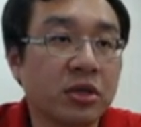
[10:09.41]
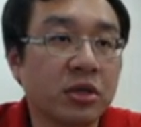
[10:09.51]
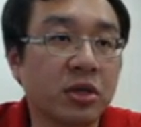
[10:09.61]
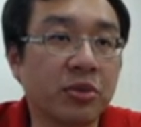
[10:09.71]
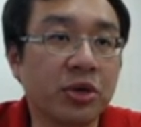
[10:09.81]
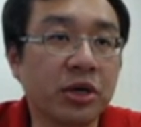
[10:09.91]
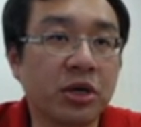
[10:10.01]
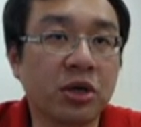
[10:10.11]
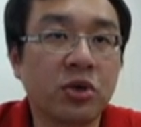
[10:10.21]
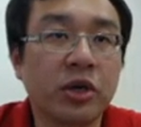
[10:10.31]
to bring the
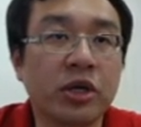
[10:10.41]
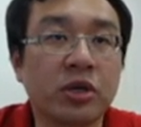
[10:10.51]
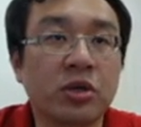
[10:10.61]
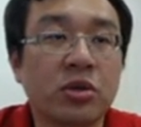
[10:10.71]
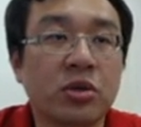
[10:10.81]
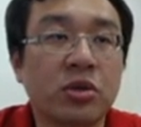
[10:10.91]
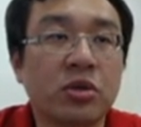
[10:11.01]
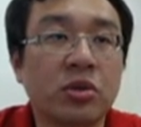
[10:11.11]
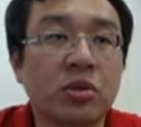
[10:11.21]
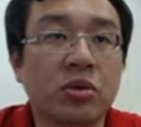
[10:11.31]
queen
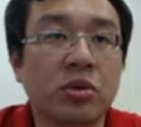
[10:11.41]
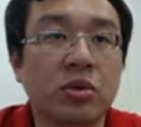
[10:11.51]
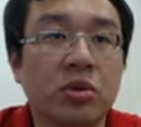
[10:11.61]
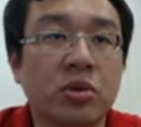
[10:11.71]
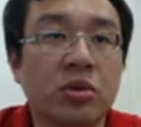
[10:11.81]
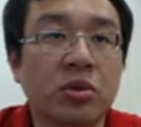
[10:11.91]
to